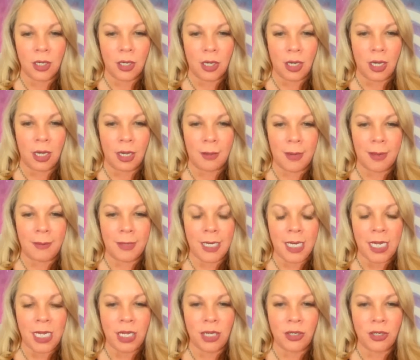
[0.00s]
I'm going
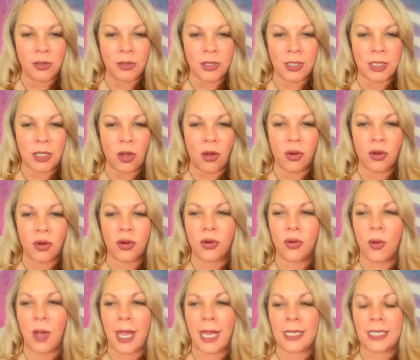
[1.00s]
to use
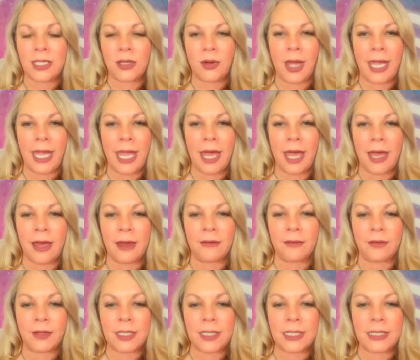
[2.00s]
so I
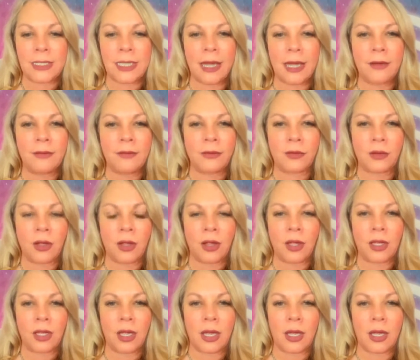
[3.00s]
have
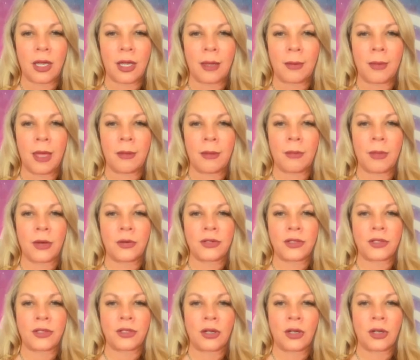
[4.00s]
several
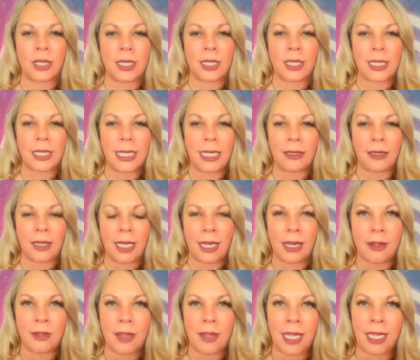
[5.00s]
emotional healing
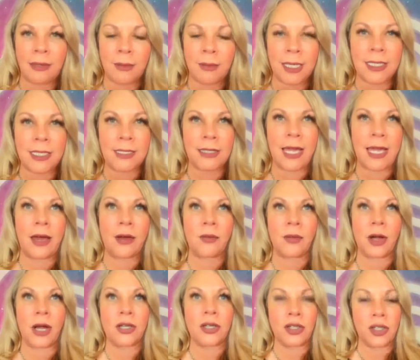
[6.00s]
alignments that
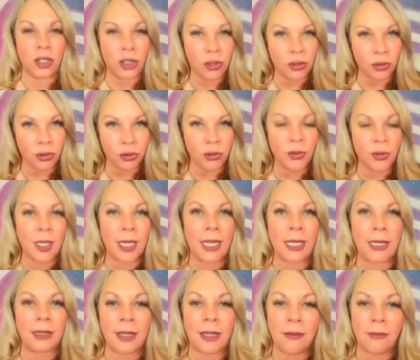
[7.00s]
are new
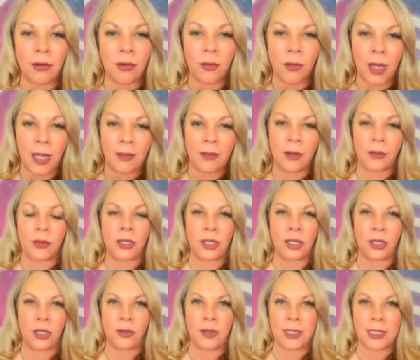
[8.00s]
in level 1 that were
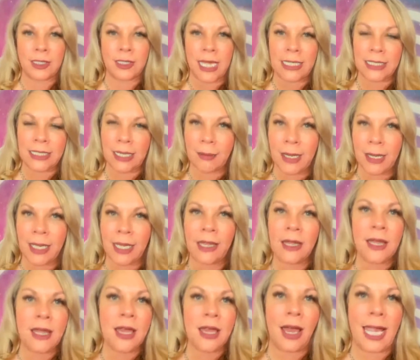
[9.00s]
new this last time
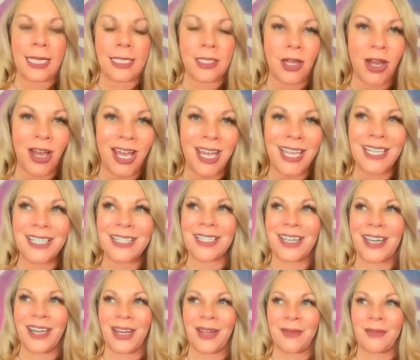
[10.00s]
I taught.
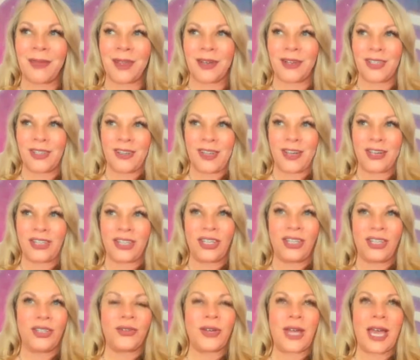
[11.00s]
They're
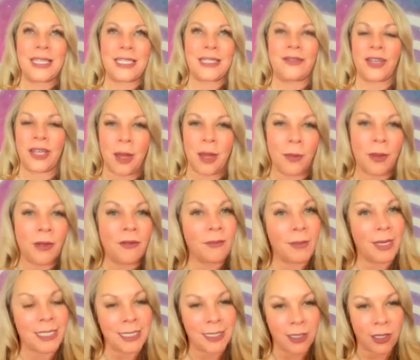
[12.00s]
new as of a couple of
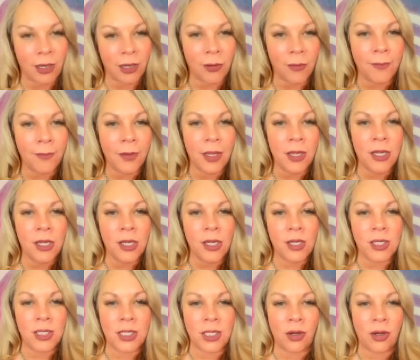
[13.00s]
months ago.
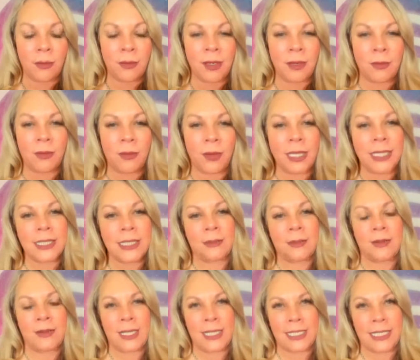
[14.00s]
So I'm going to bring
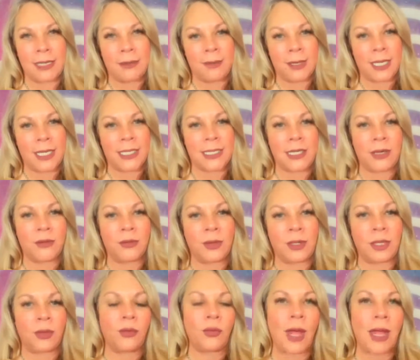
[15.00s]
some of these in because they're
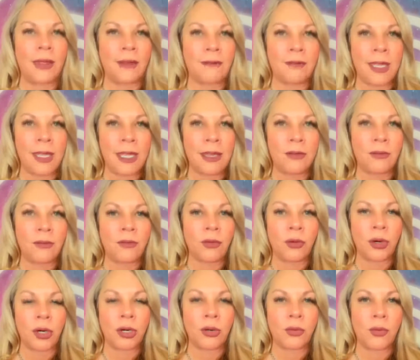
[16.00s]
really relevant
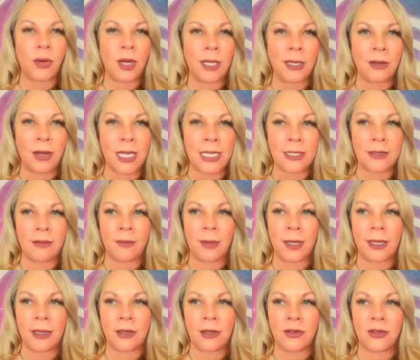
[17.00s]
for what you guys have
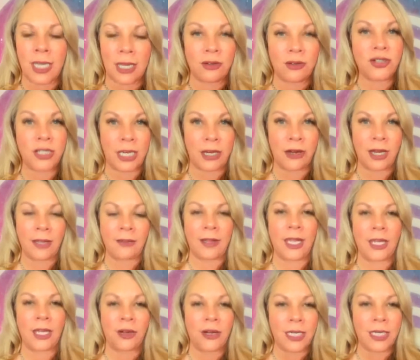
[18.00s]
been sharing
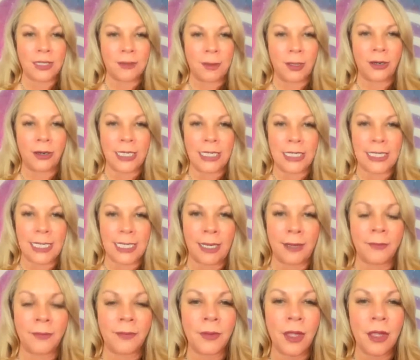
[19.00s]
that you're
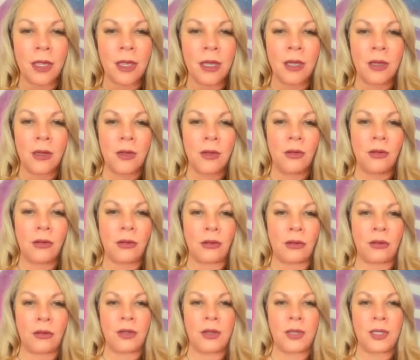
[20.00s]
experiencing.
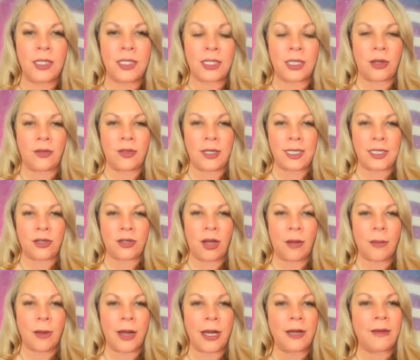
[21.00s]
So these are
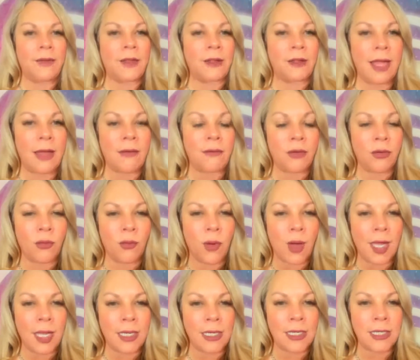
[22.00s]
all part of the level
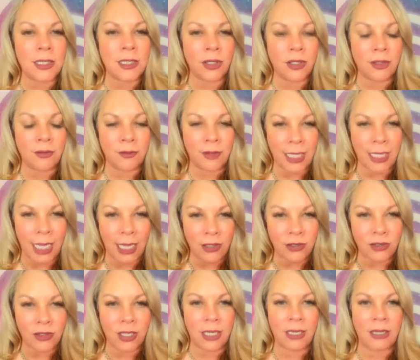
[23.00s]
1
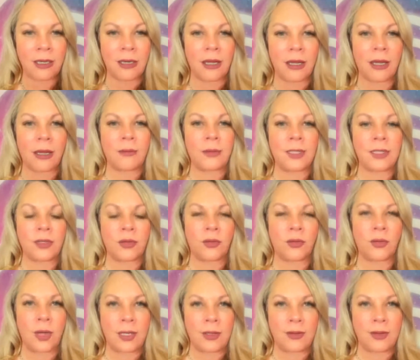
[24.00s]
certification.
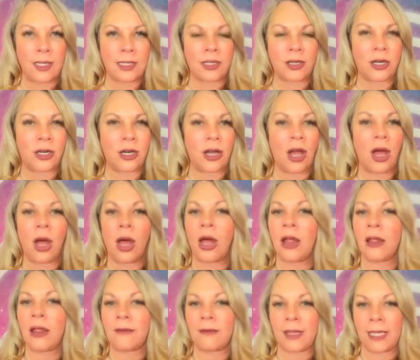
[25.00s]
These are
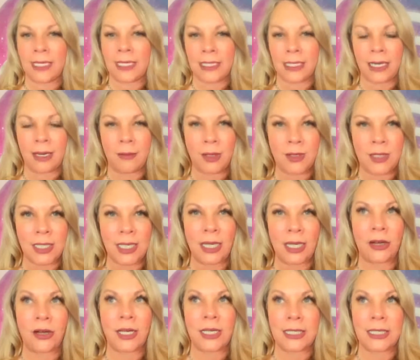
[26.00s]
all of these that I'm using
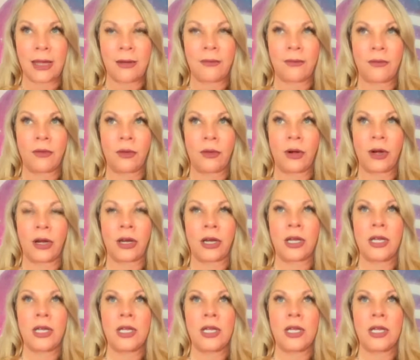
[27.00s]
here except for